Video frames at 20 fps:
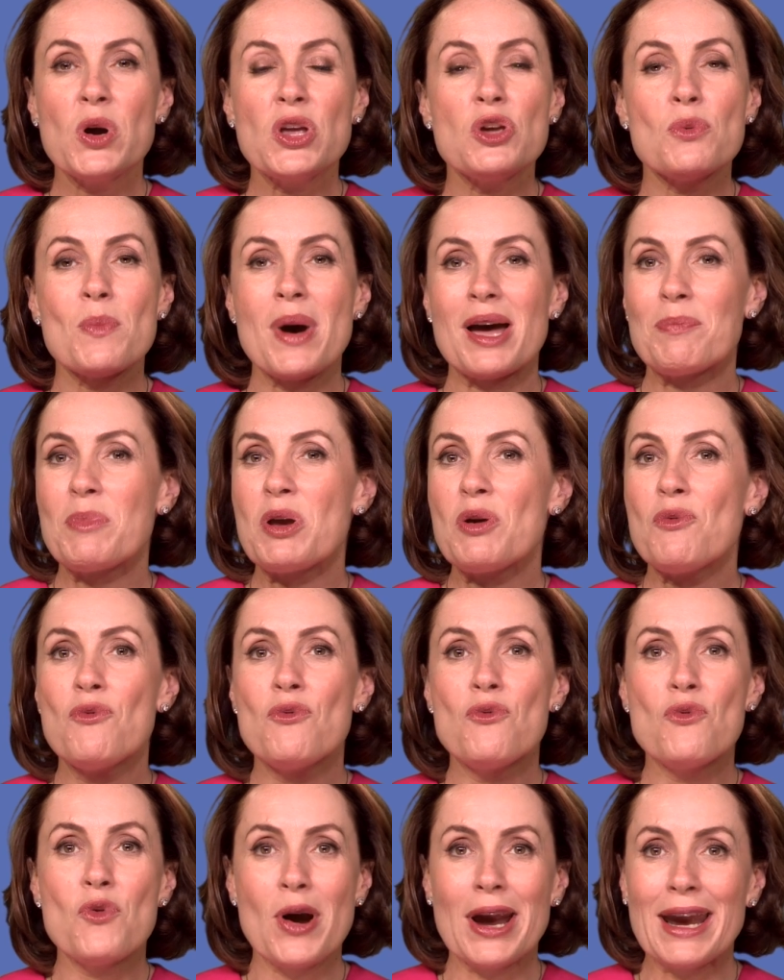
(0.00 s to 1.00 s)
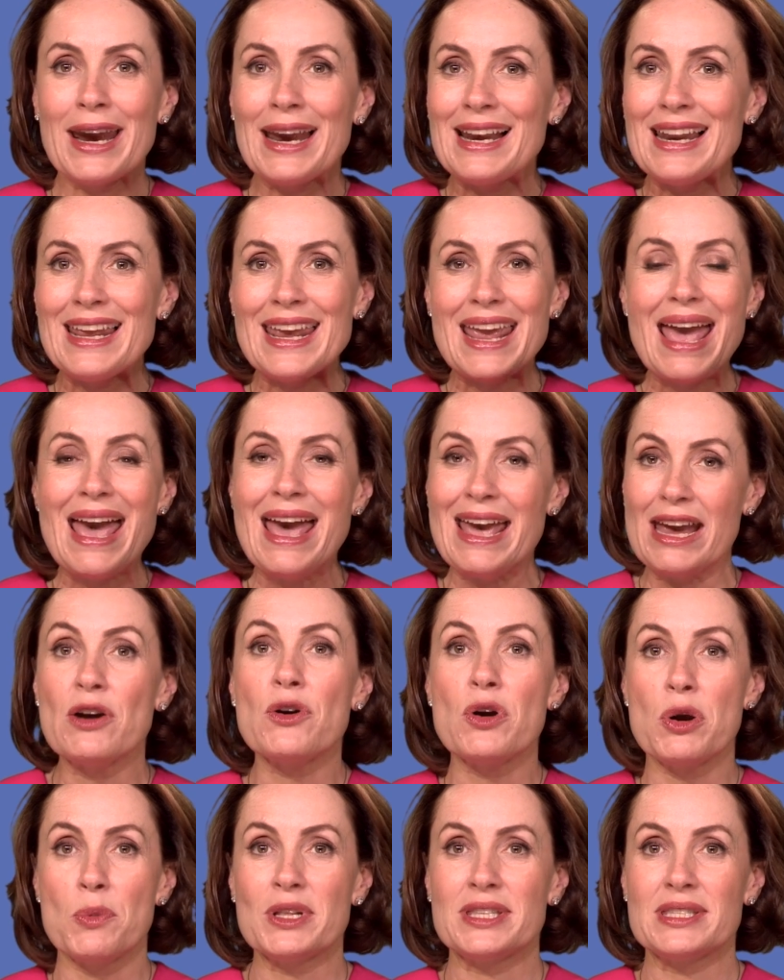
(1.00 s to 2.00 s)
where you might be really
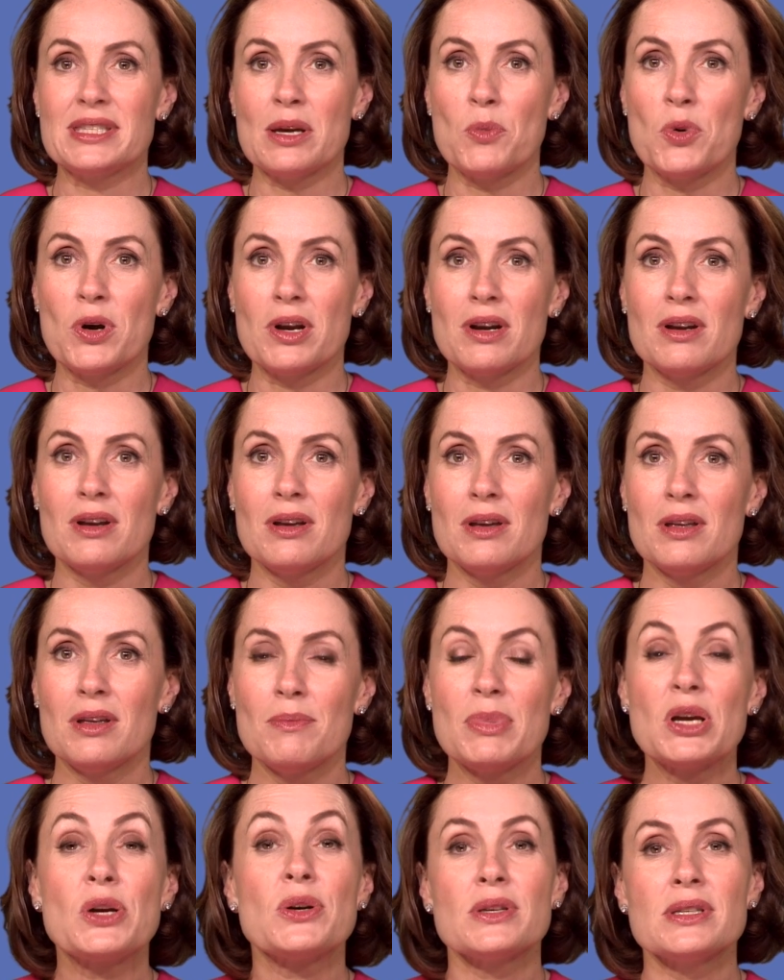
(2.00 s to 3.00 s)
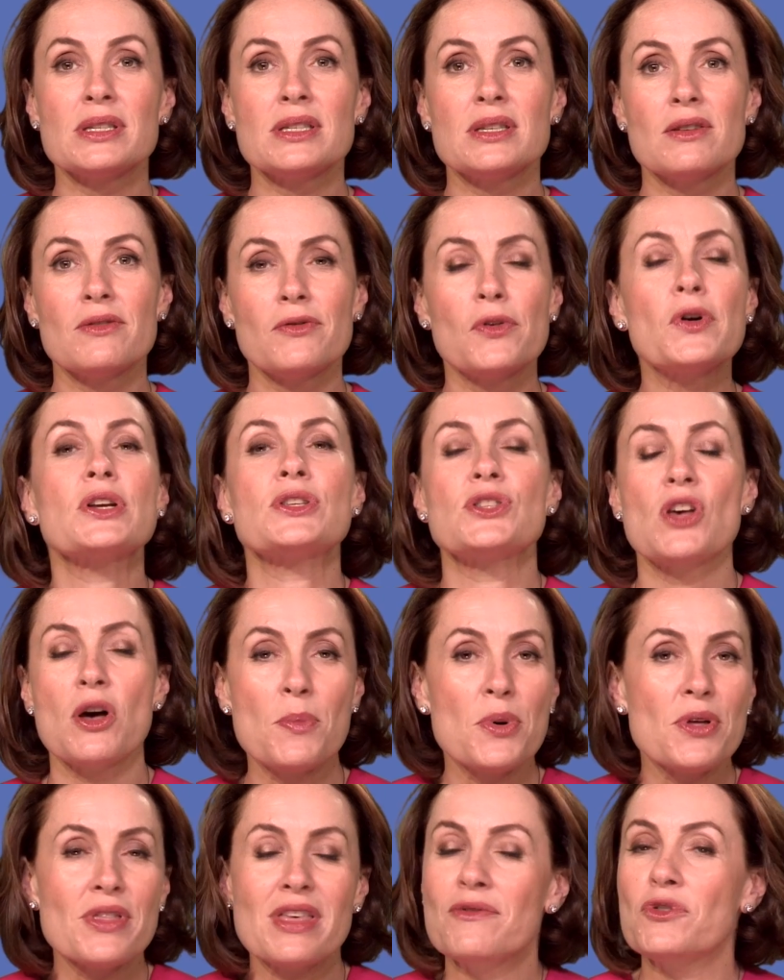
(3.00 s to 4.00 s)
angry with someone because, for
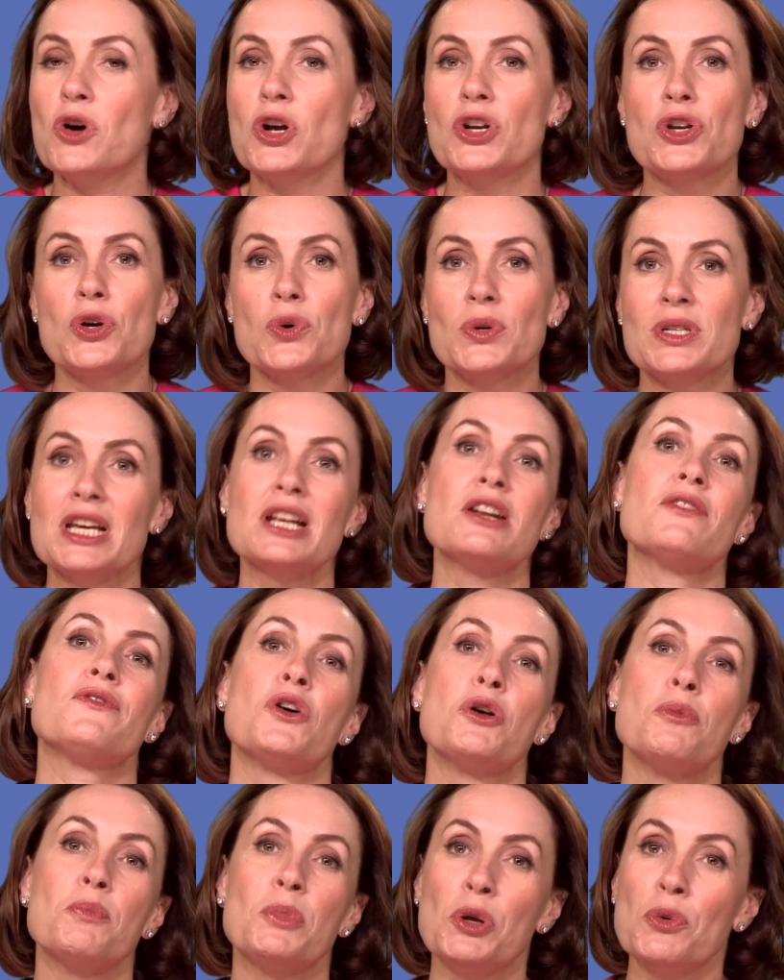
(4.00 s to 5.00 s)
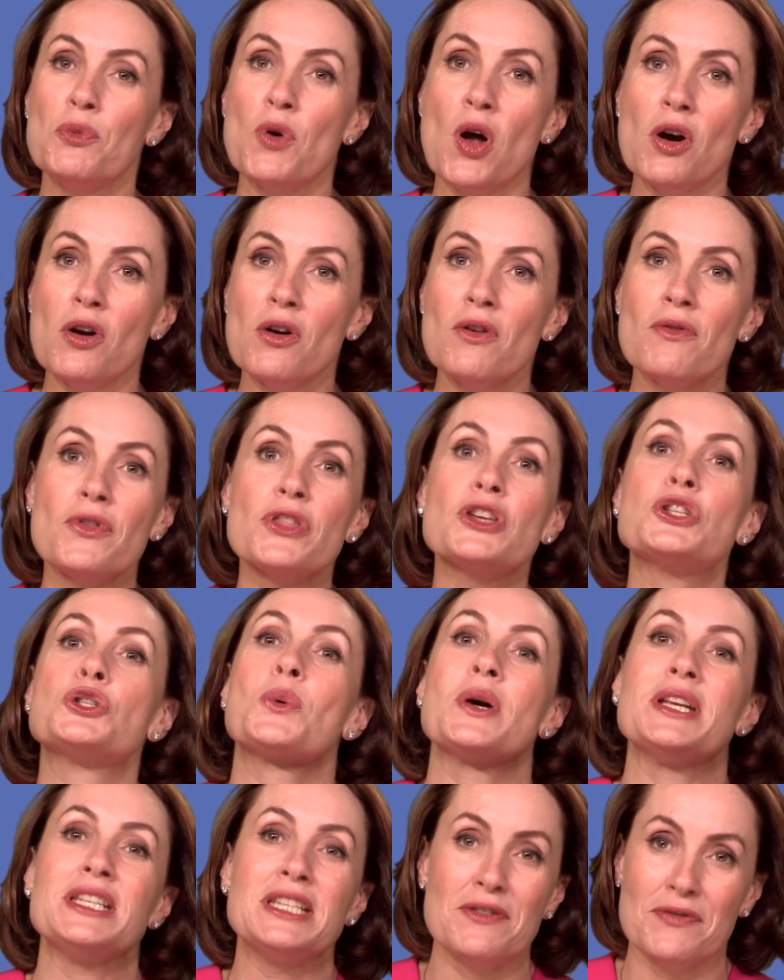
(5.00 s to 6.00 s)
example, they've got your telephone bill wrong for the
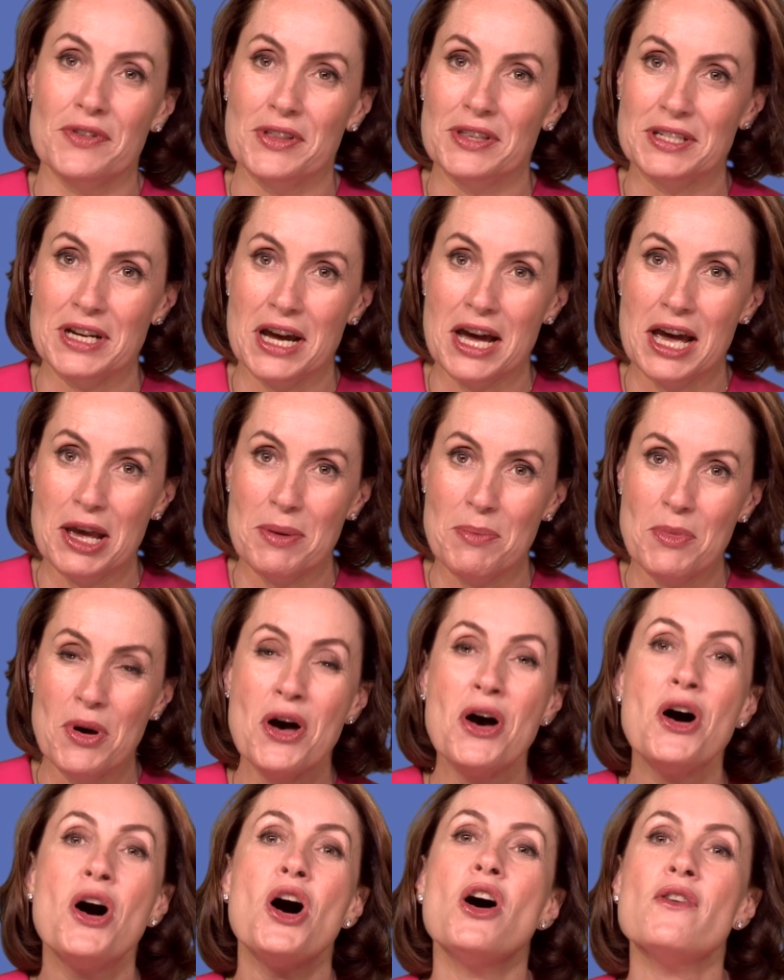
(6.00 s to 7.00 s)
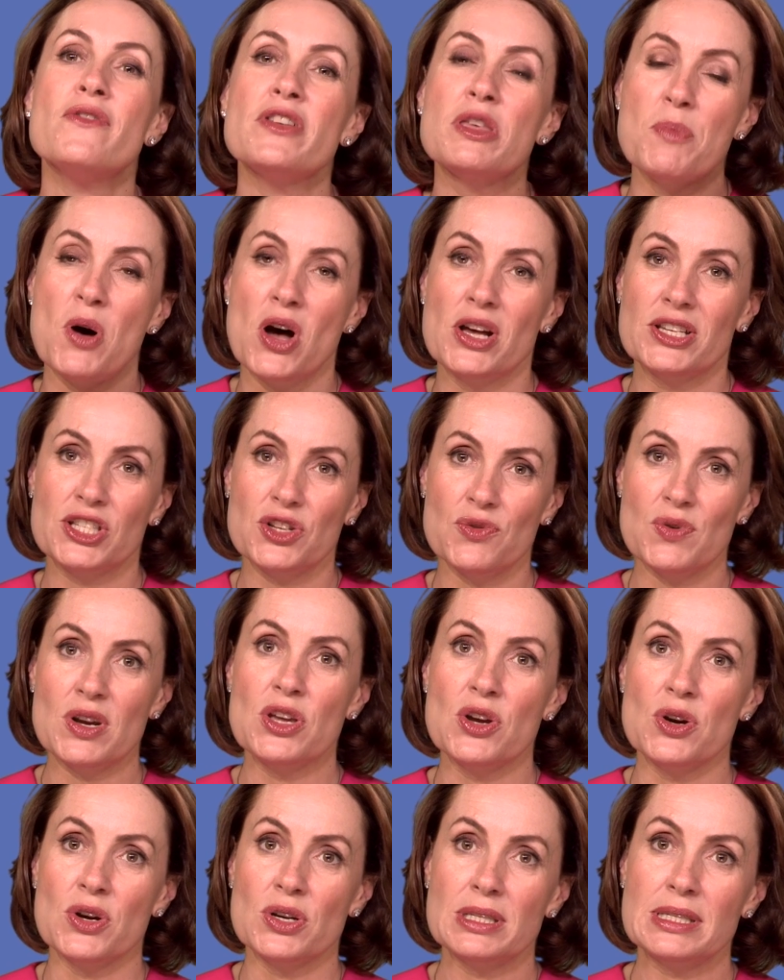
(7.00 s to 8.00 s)
25th time over the past three
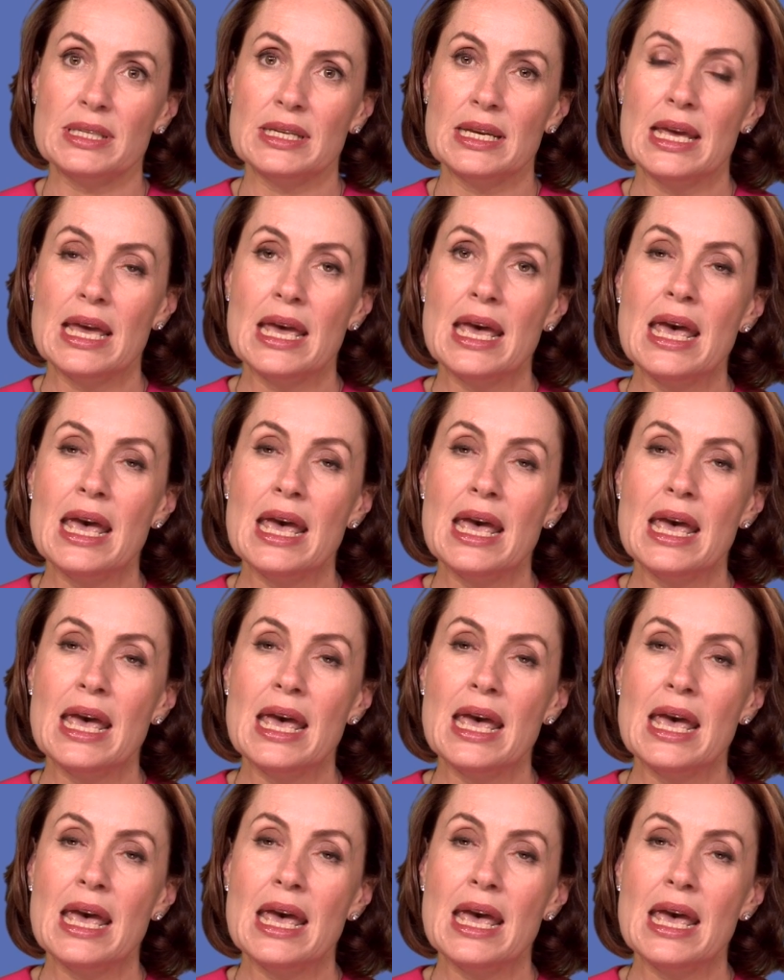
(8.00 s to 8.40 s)
years.